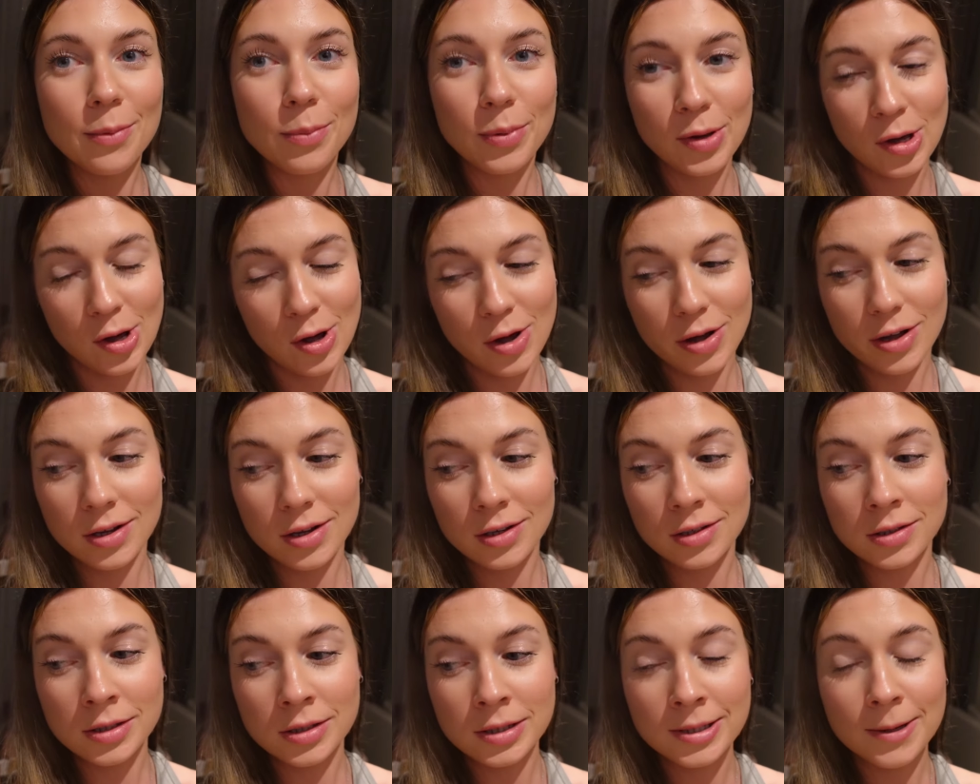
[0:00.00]

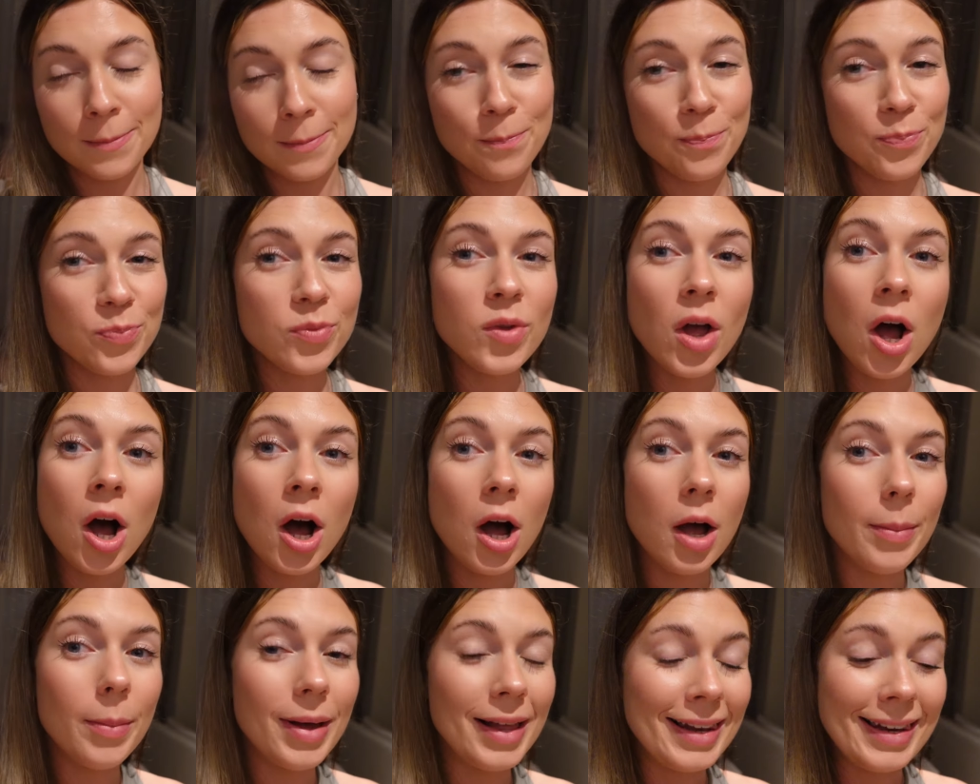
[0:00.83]
because
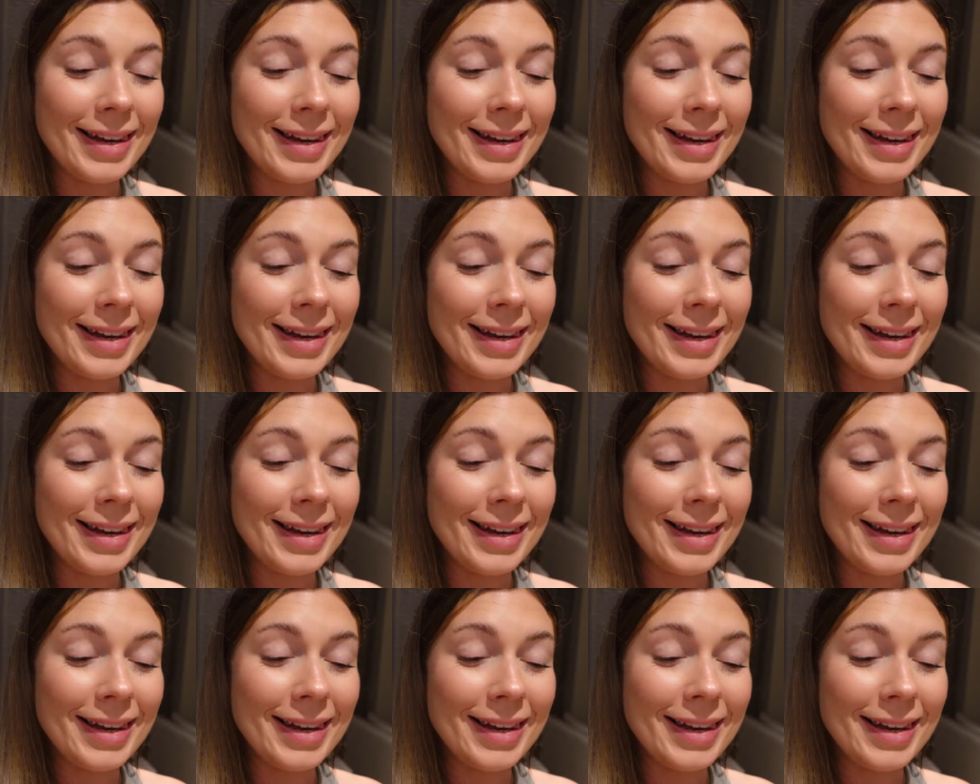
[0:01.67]
I'm a